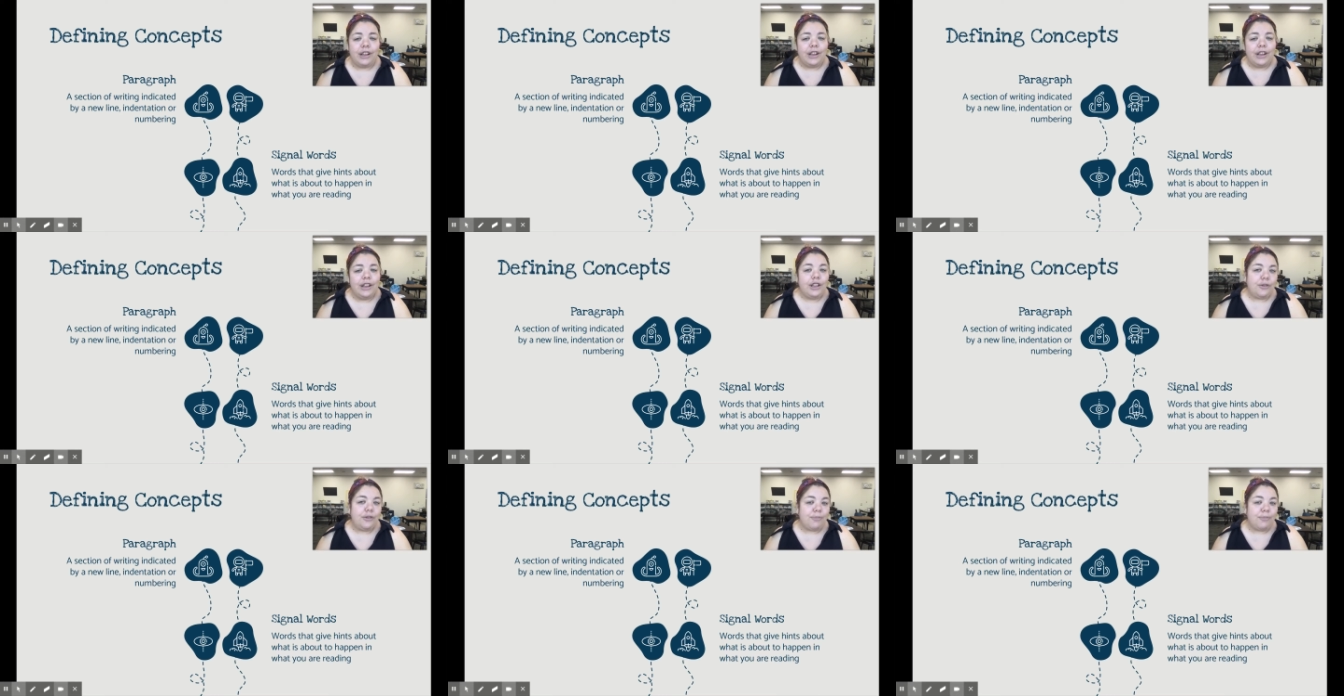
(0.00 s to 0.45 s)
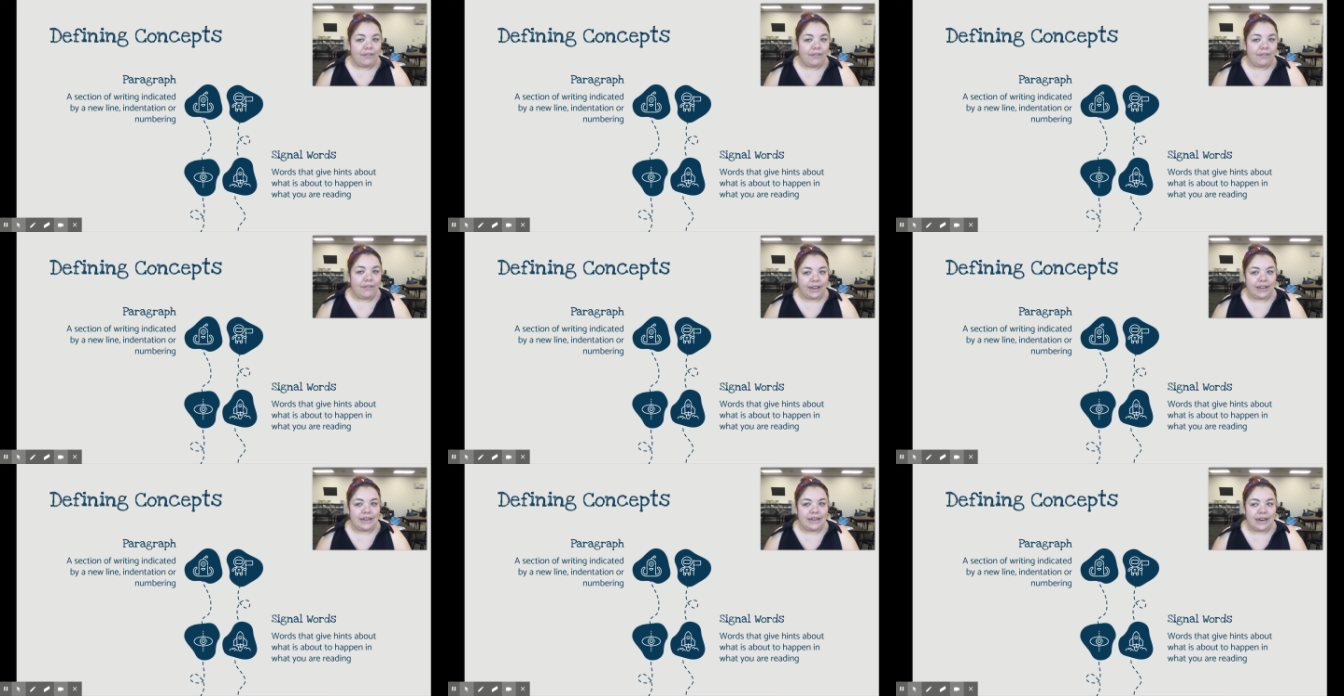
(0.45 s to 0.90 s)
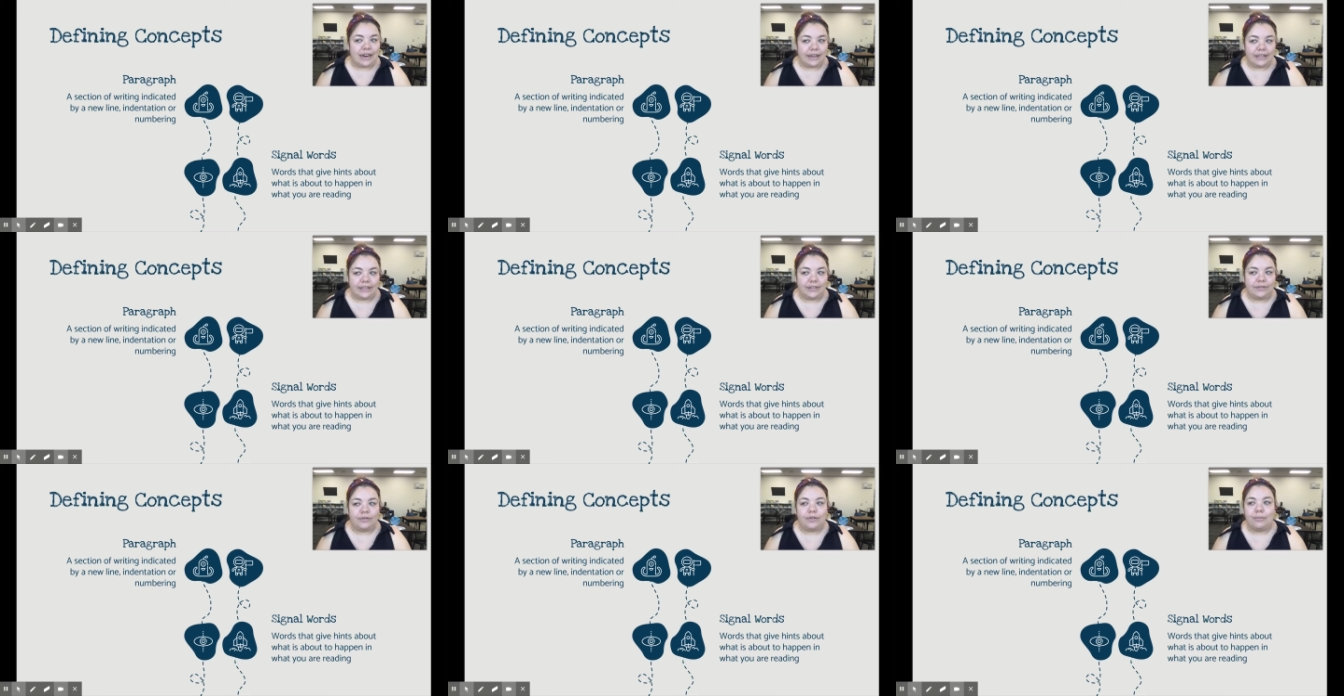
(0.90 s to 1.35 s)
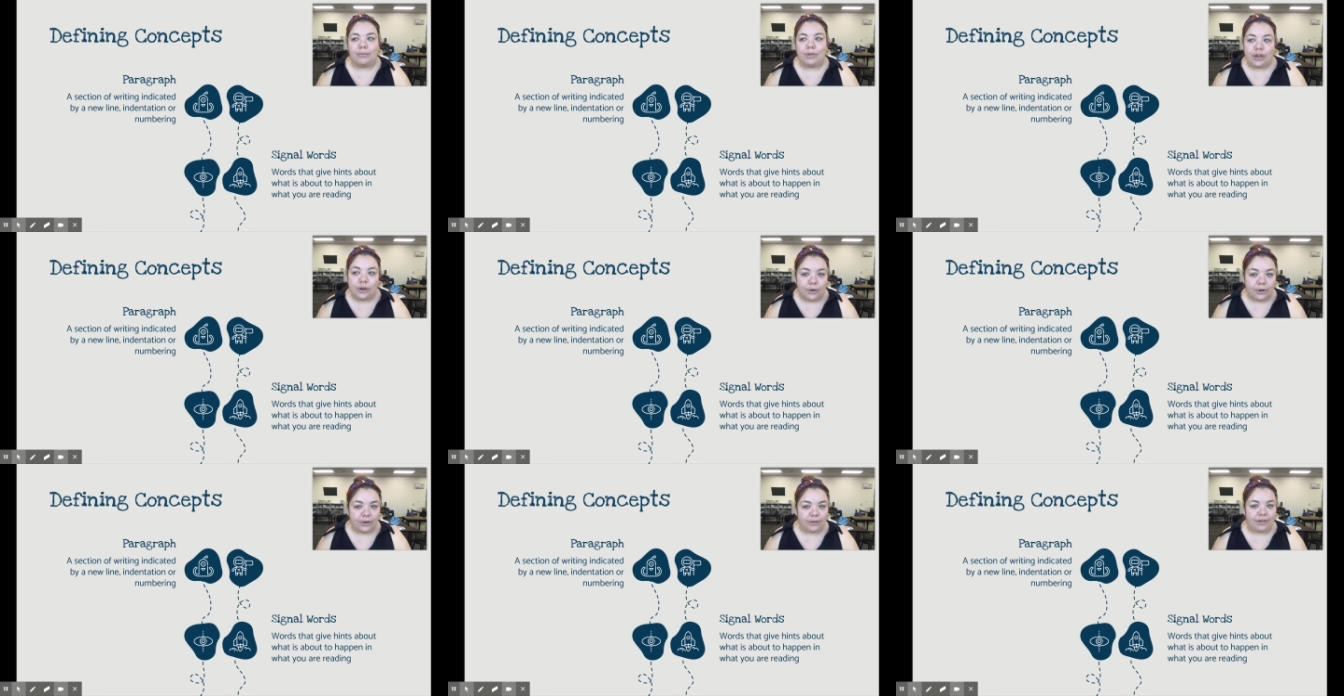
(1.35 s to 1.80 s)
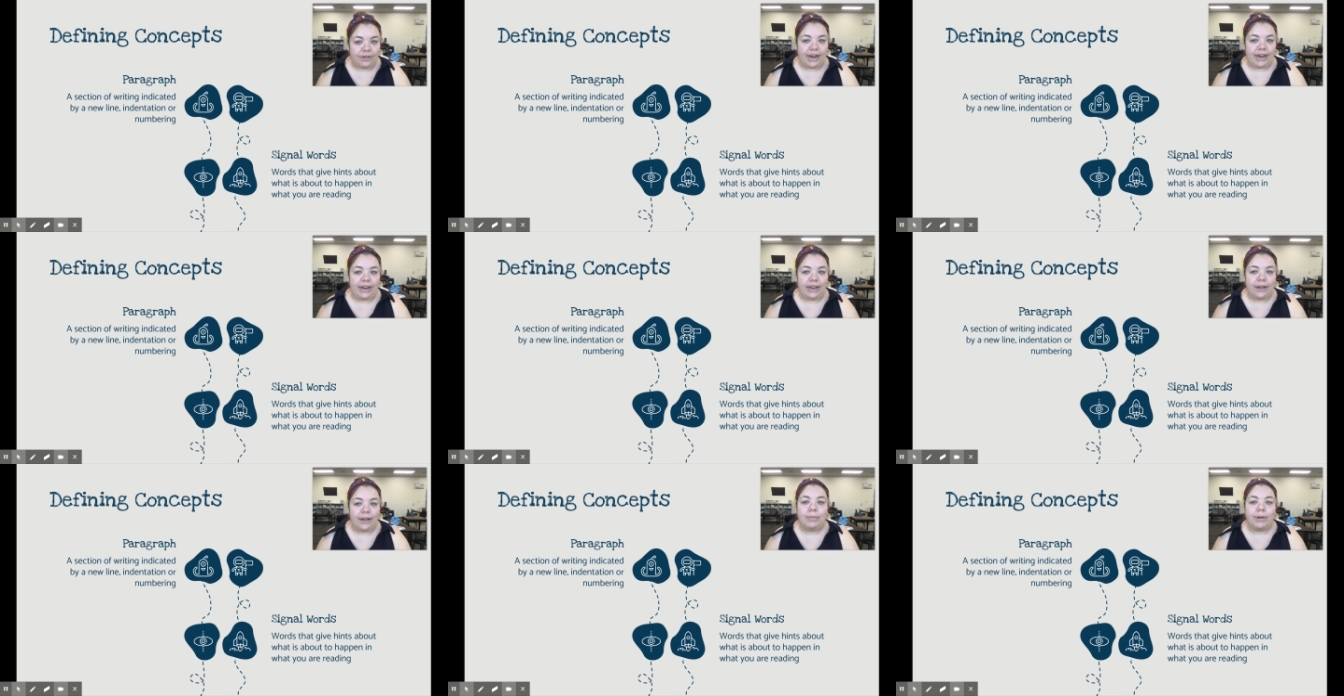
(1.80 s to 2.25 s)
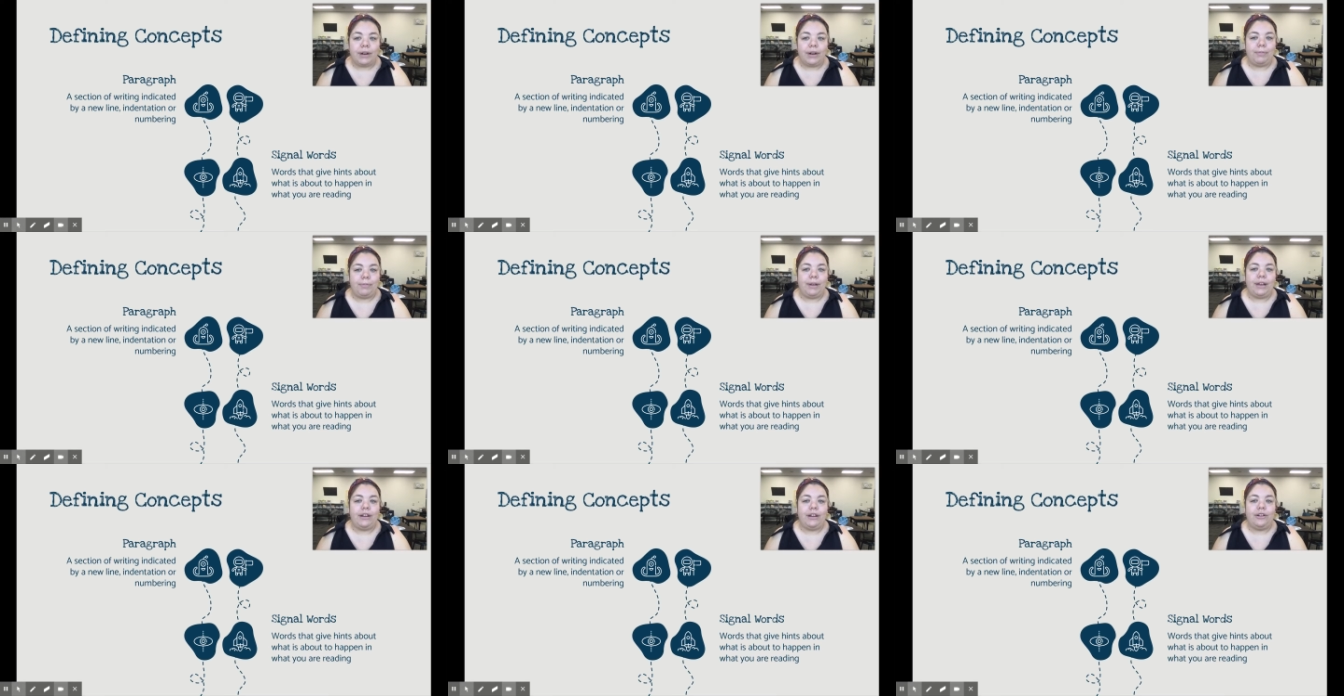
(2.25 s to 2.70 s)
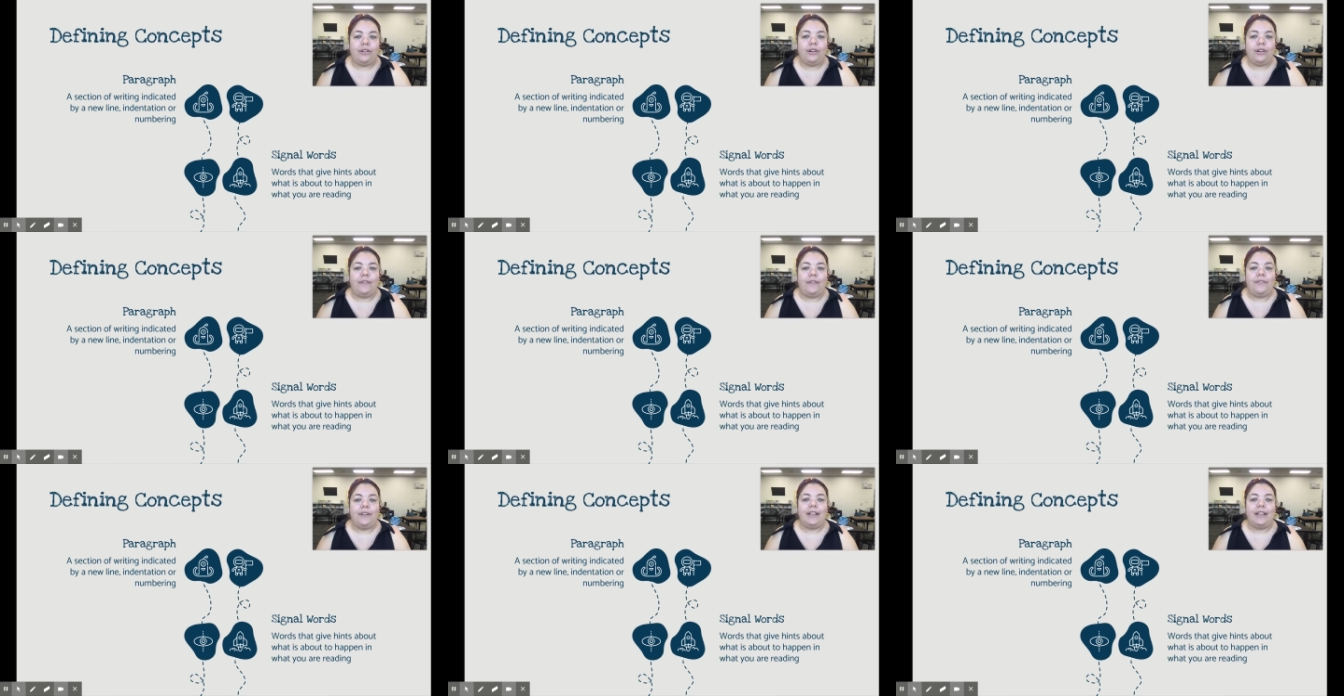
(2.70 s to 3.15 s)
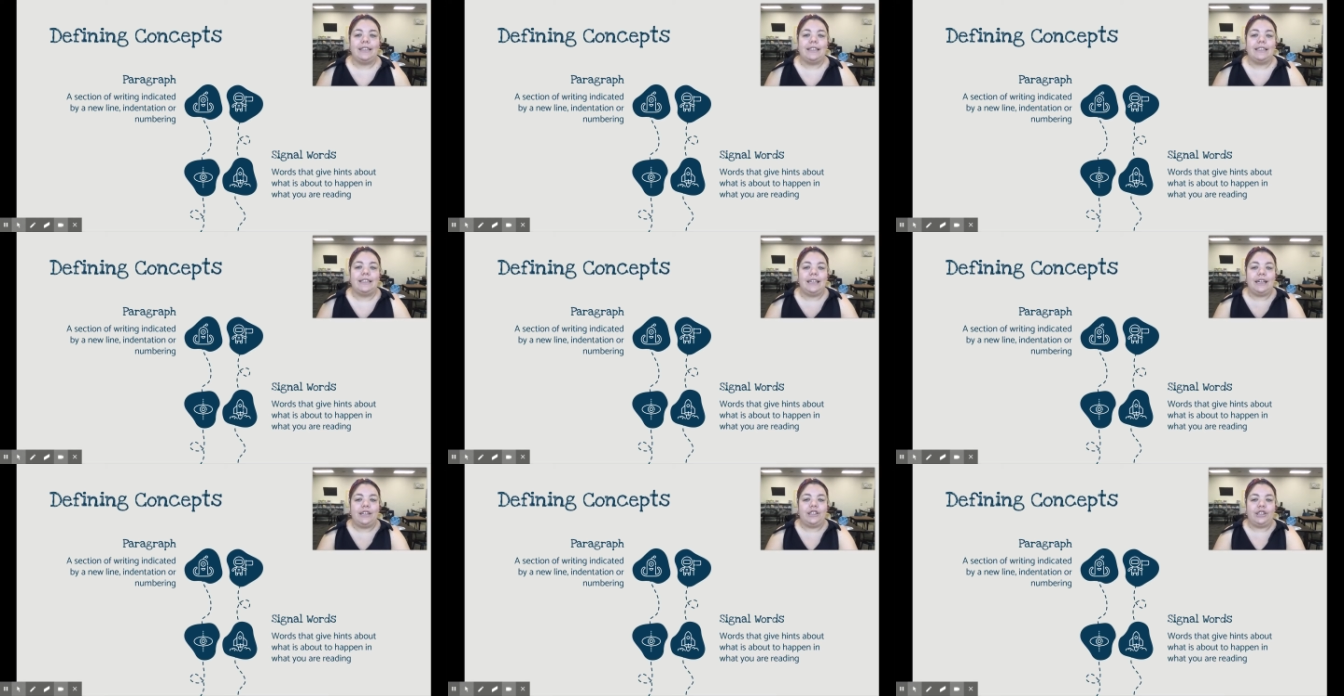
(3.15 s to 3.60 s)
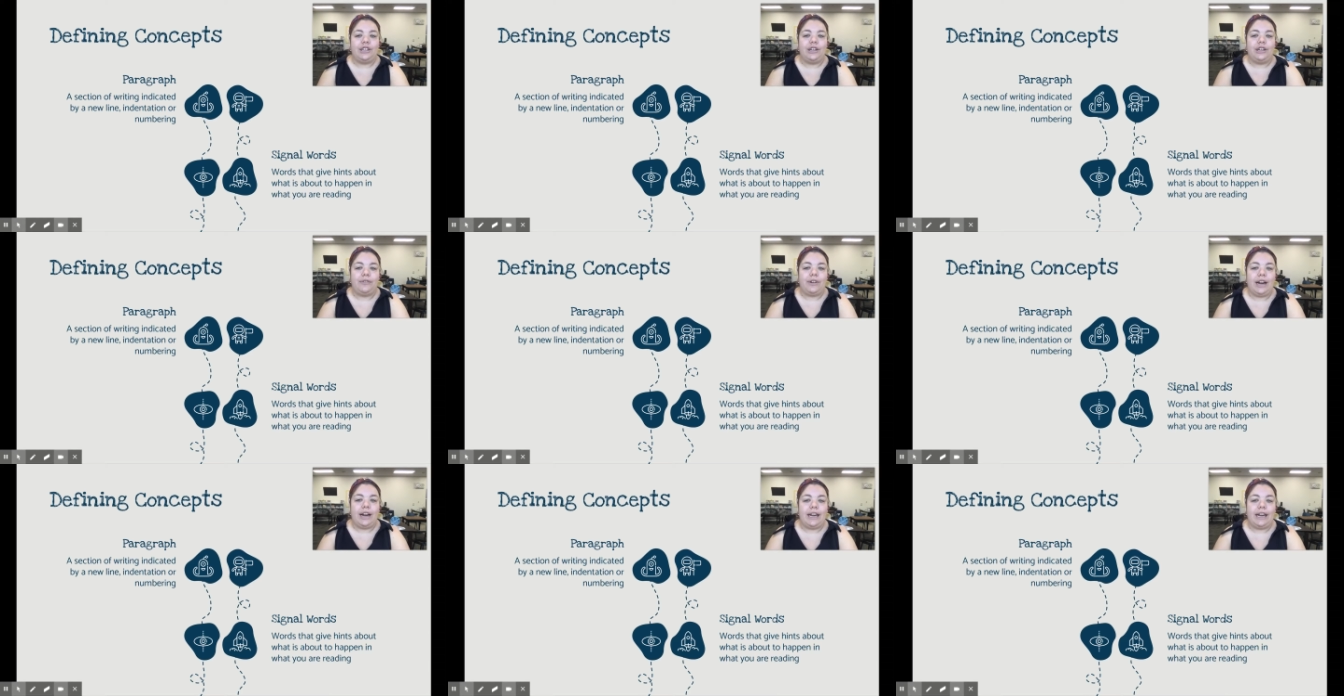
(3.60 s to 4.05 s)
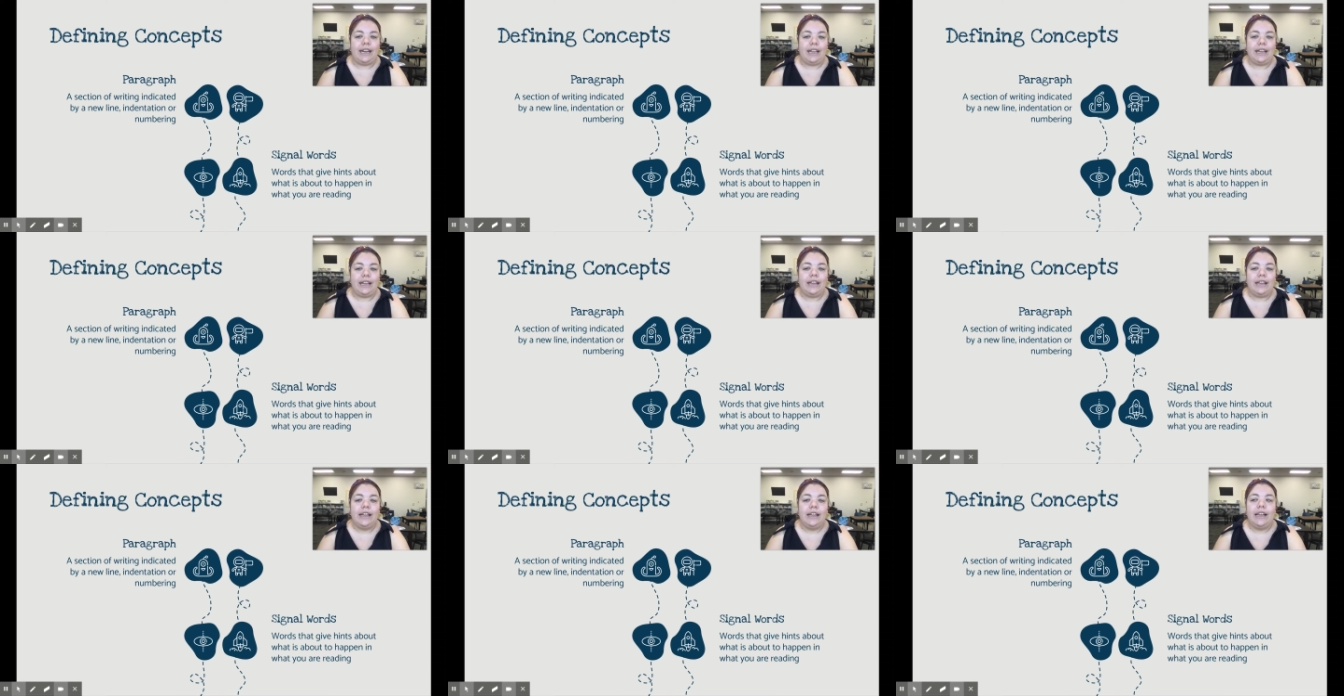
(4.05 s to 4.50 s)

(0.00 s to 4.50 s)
You might recognize it from your writing, but a paragraph is a section of writing.